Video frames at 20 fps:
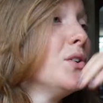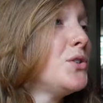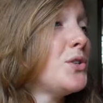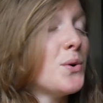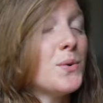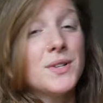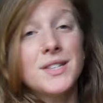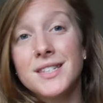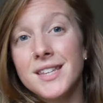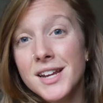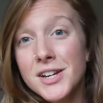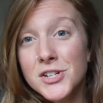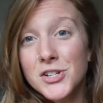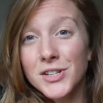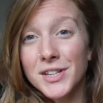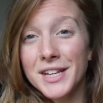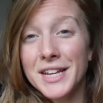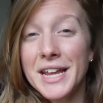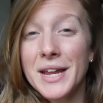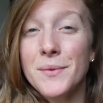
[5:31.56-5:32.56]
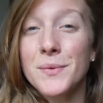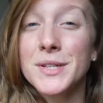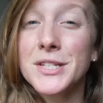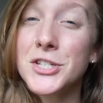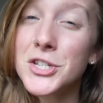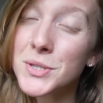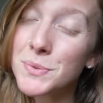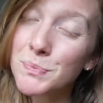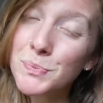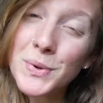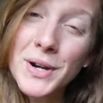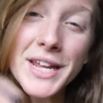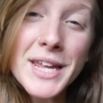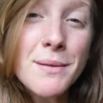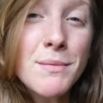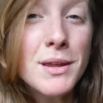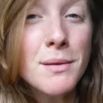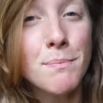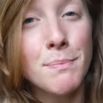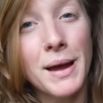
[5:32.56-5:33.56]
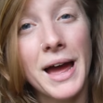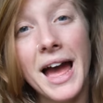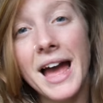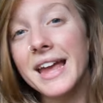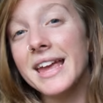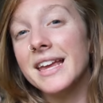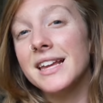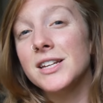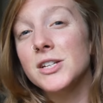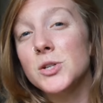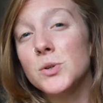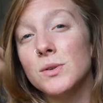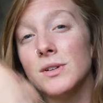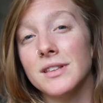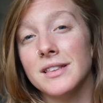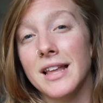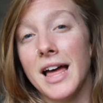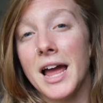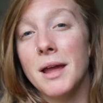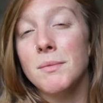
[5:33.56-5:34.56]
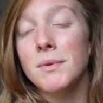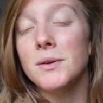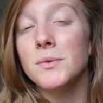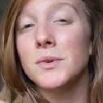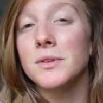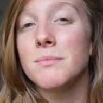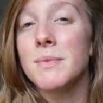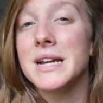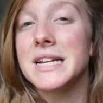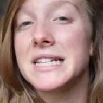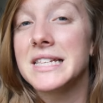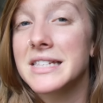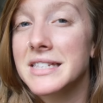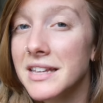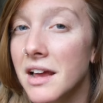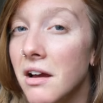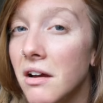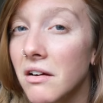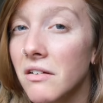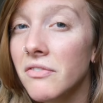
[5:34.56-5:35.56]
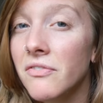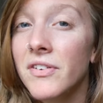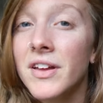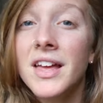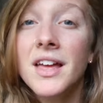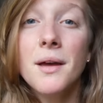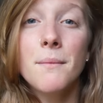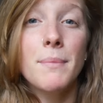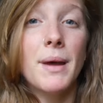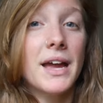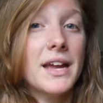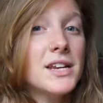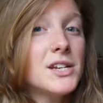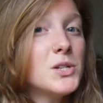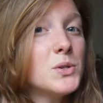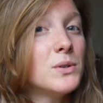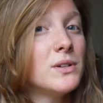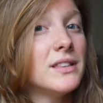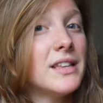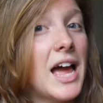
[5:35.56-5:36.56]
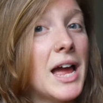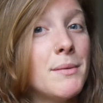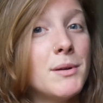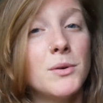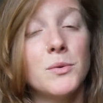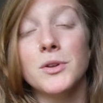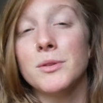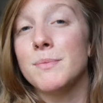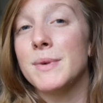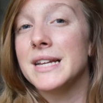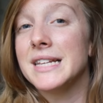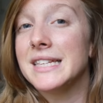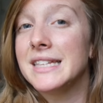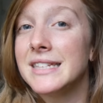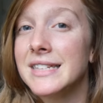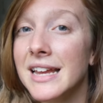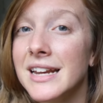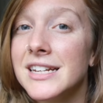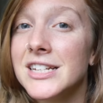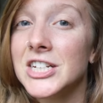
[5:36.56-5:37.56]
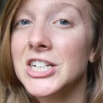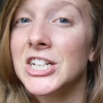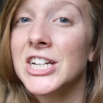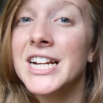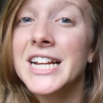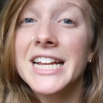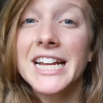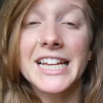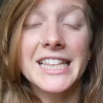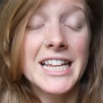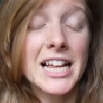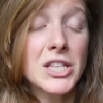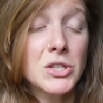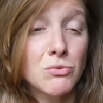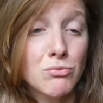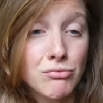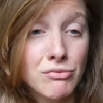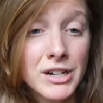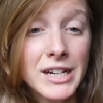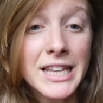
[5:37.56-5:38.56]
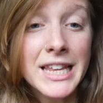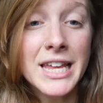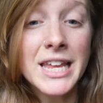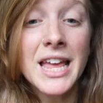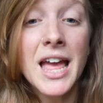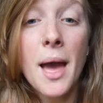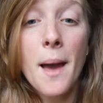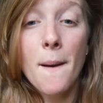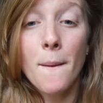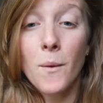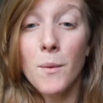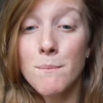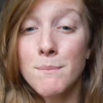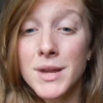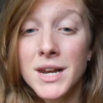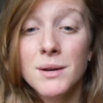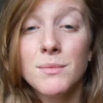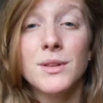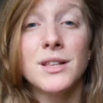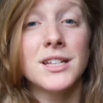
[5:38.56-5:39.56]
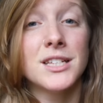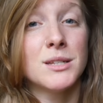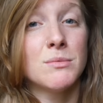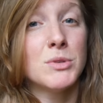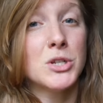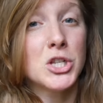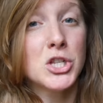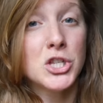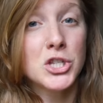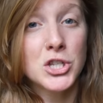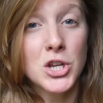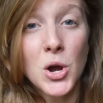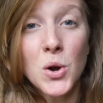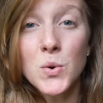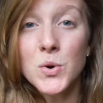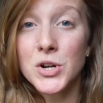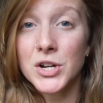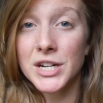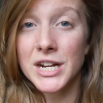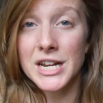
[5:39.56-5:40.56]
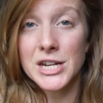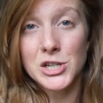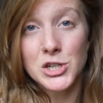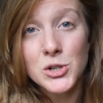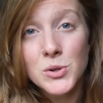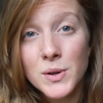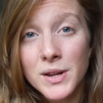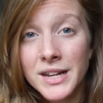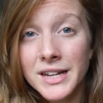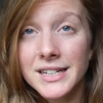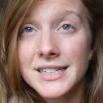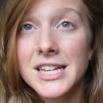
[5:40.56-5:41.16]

So essentially, it was just bringing me back into alignment with myself, back into alignment with my center. And that's really what minimalism is so good at doing.